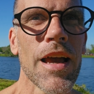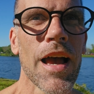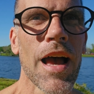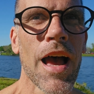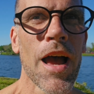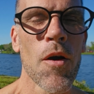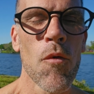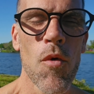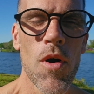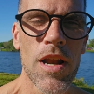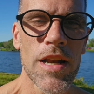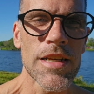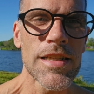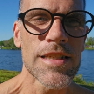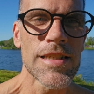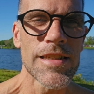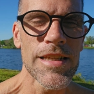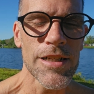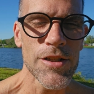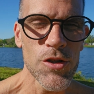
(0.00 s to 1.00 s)
I want to
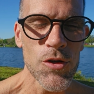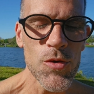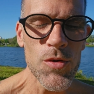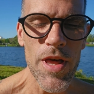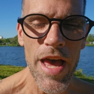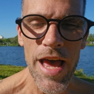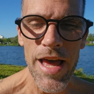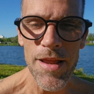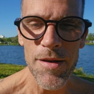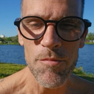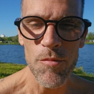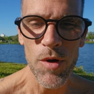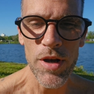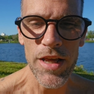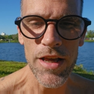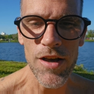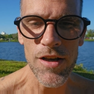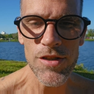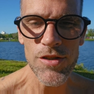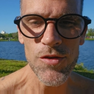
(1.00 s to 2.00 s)
stick to that, but
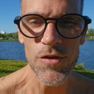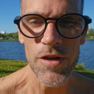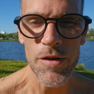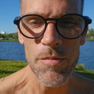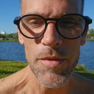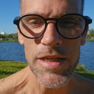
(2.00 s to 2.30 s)
I also give